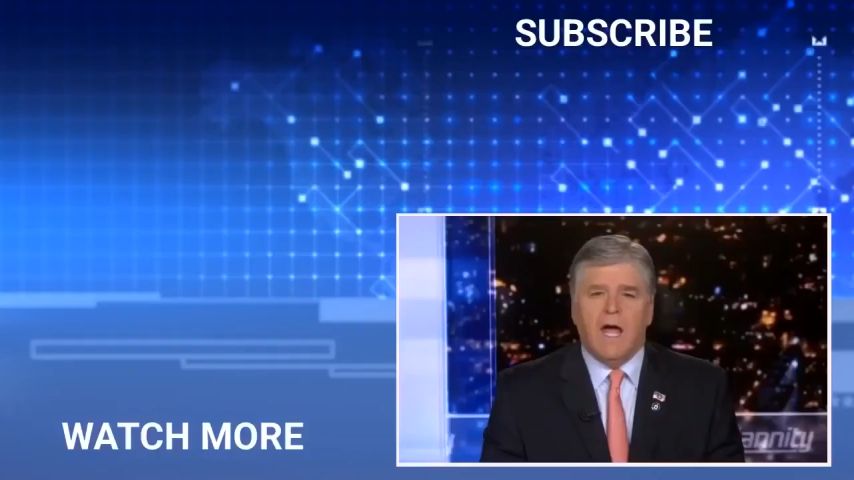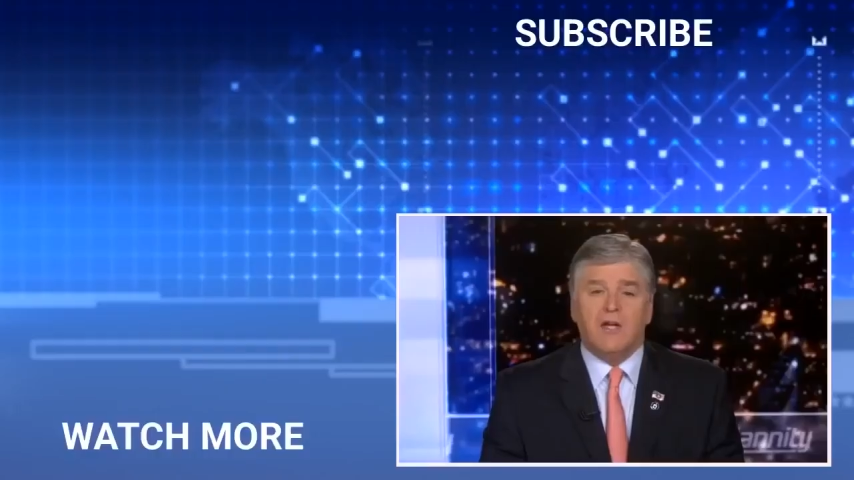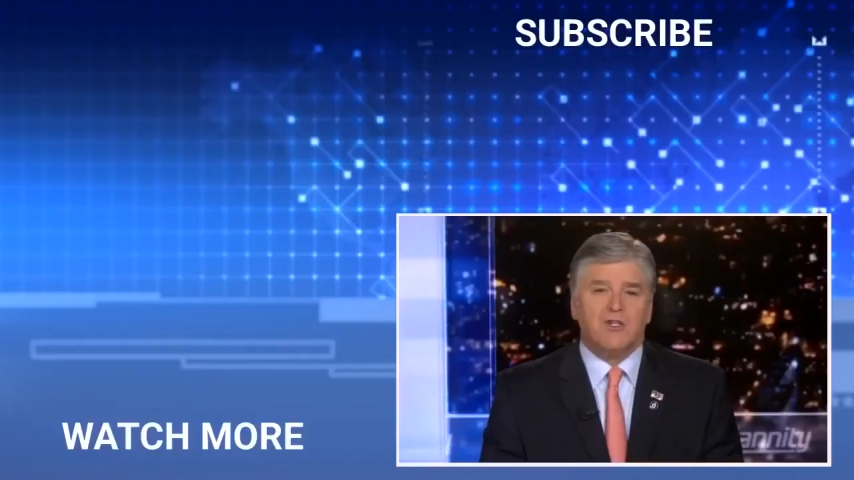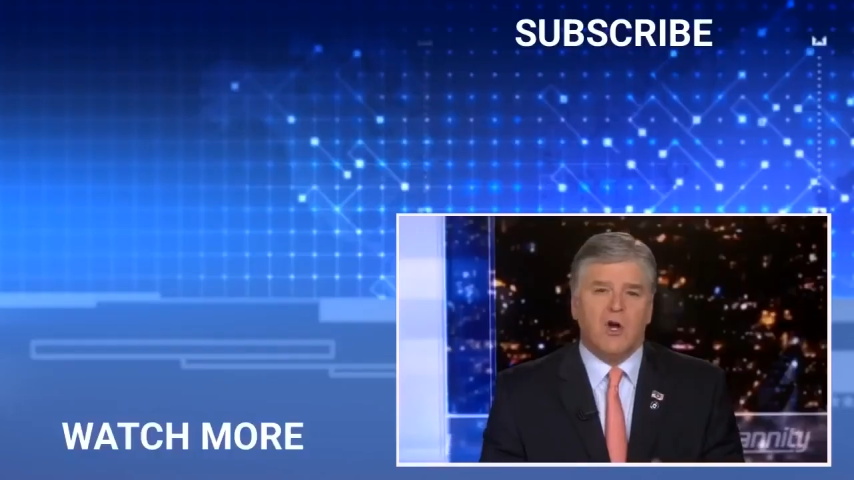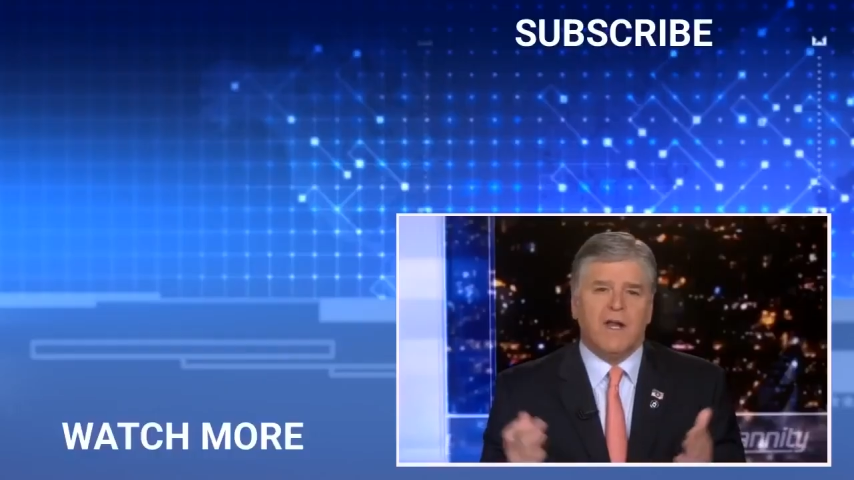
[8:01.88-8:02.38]

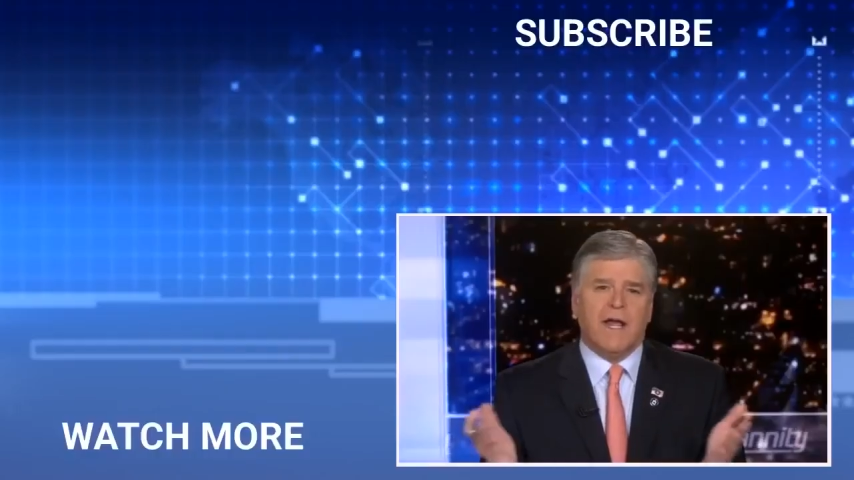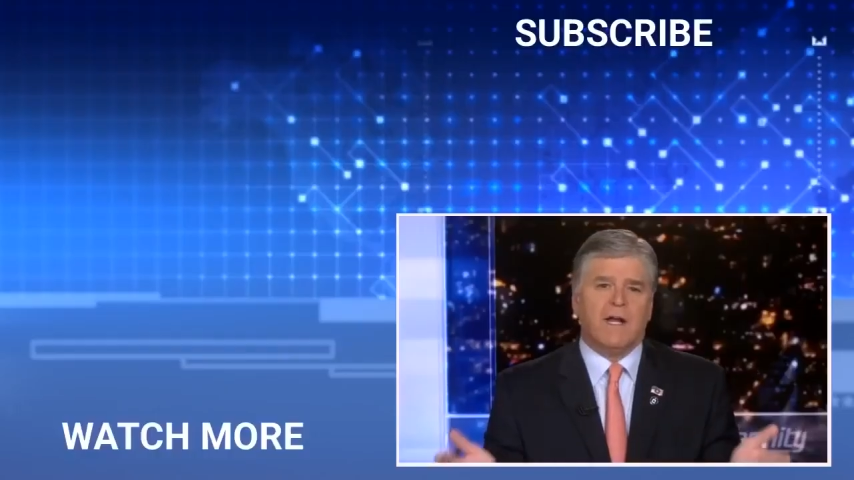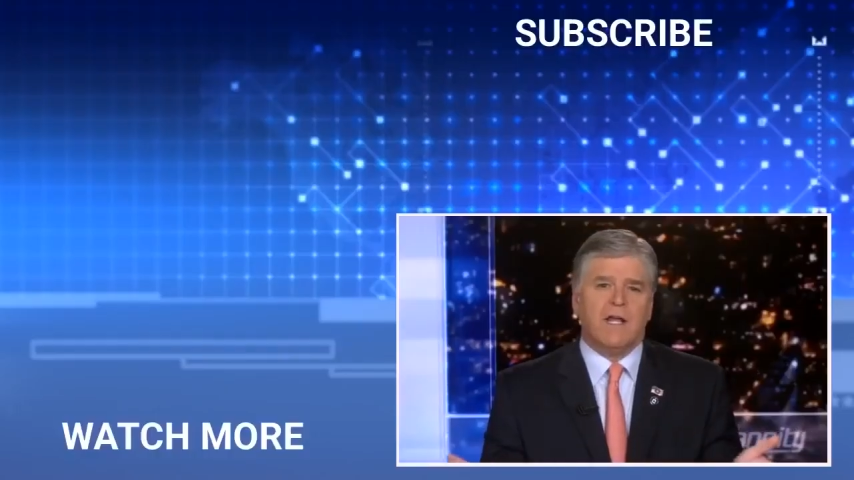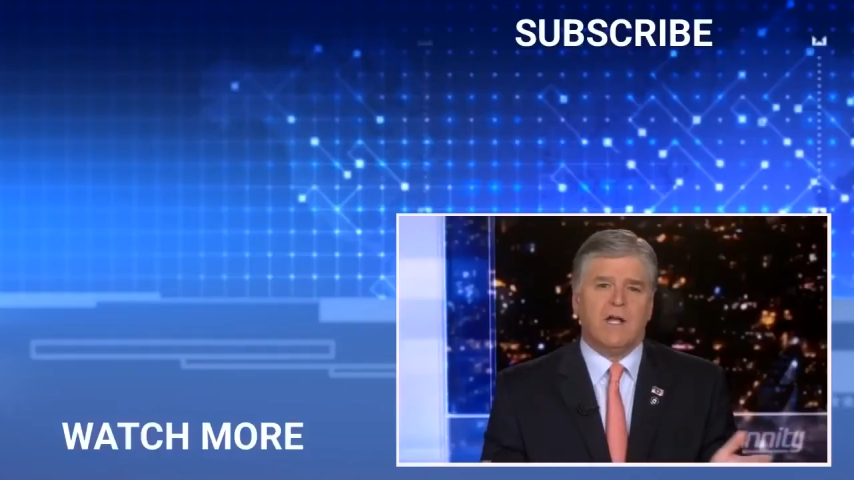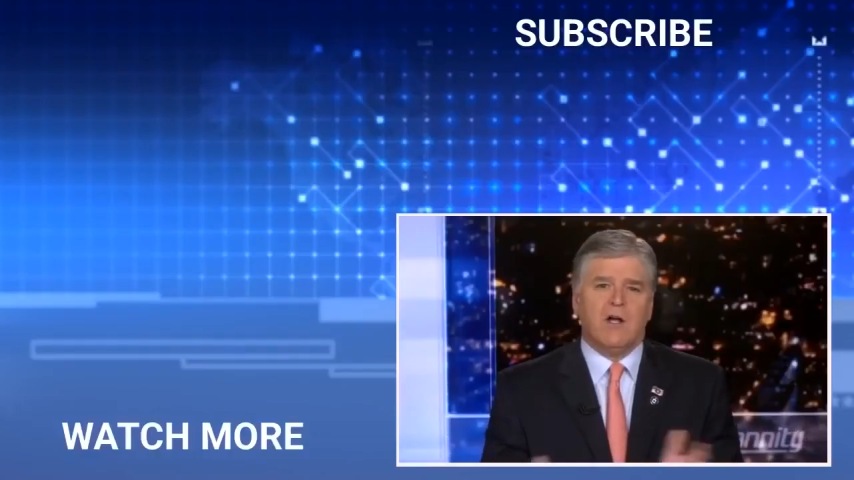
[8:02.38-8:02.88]
Hey, Sean
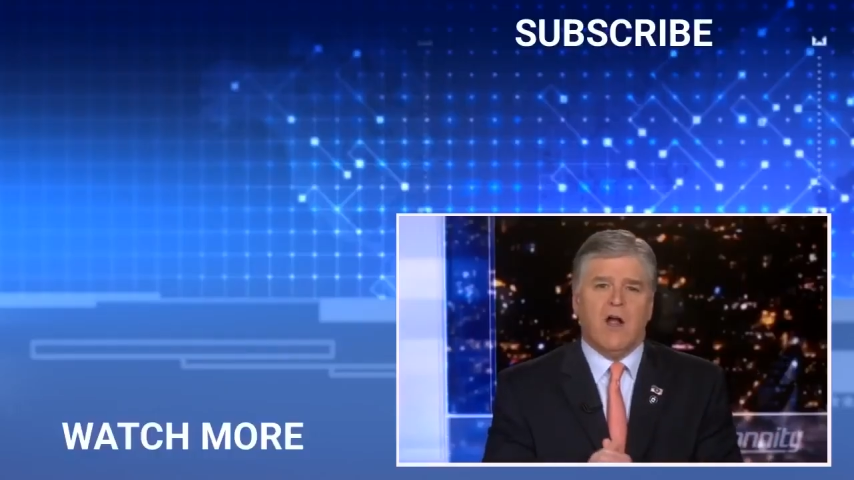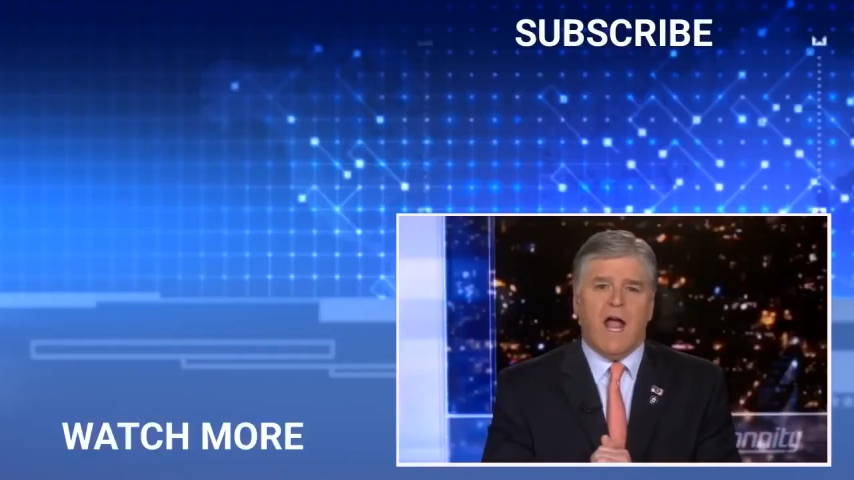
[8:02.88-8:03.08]
Hannity here.